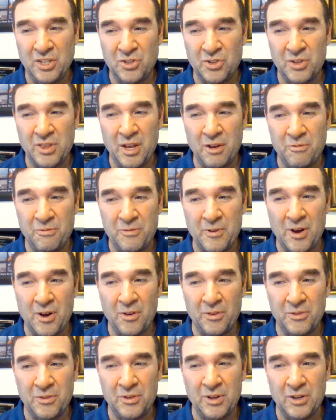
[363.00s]
teacher they
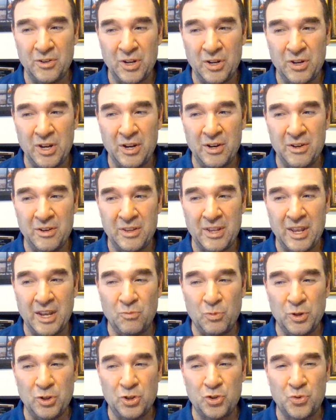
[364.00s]
felt
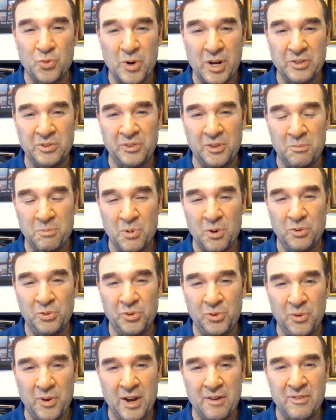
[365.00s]
they would trust the
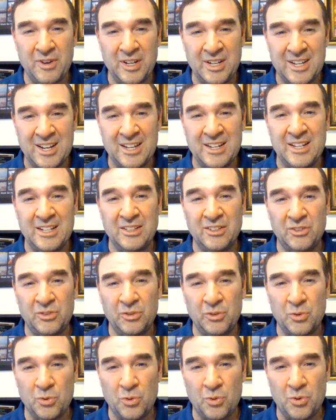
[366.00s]
most to have a gun in
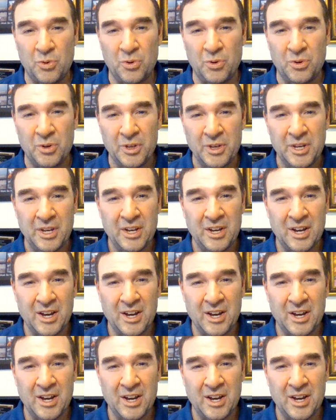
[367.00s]
school